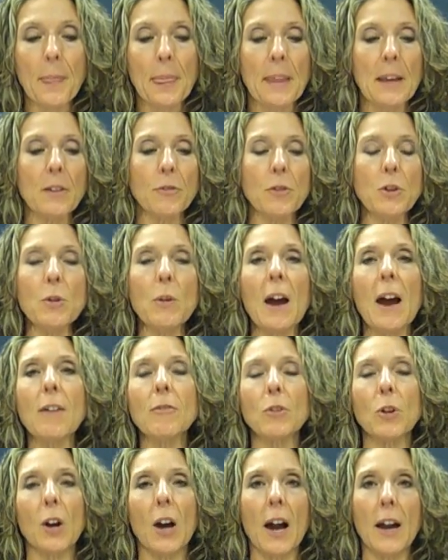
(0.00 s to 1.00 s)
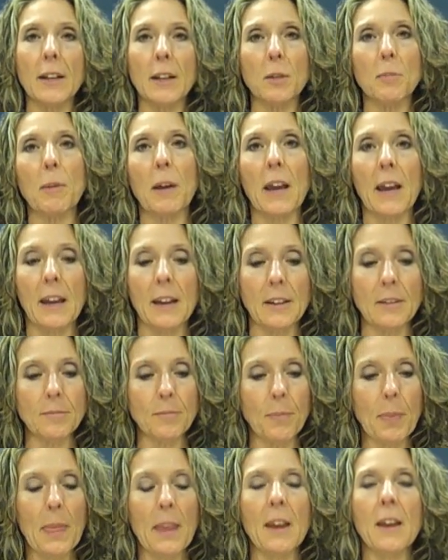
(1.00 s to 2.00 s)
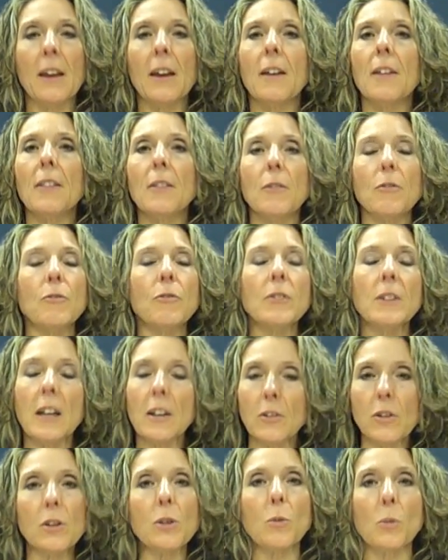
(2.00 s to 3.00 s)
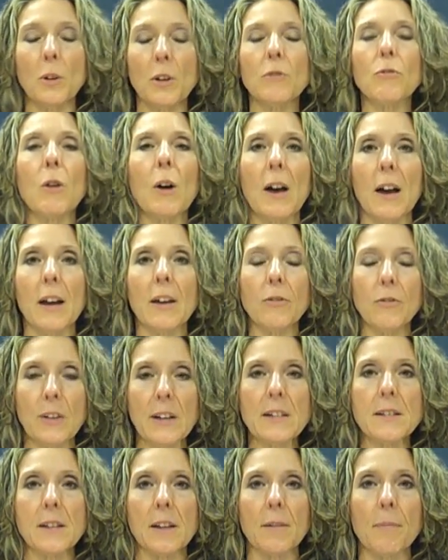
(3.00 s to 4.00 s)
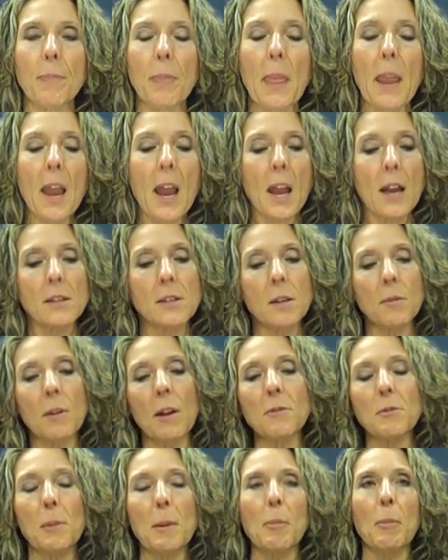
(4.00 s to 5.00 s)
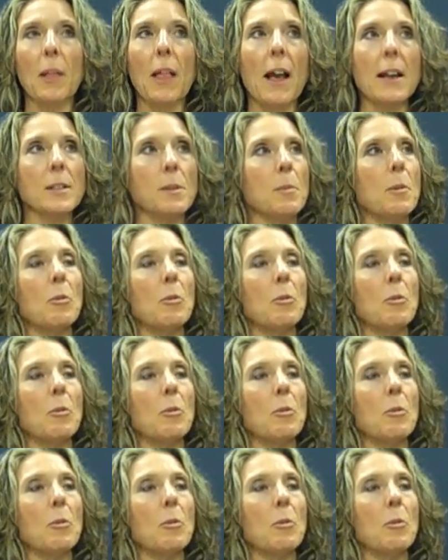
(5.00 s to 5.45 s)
if you have chronic pain, get to the root of why, fix it. And sometimes people ask me,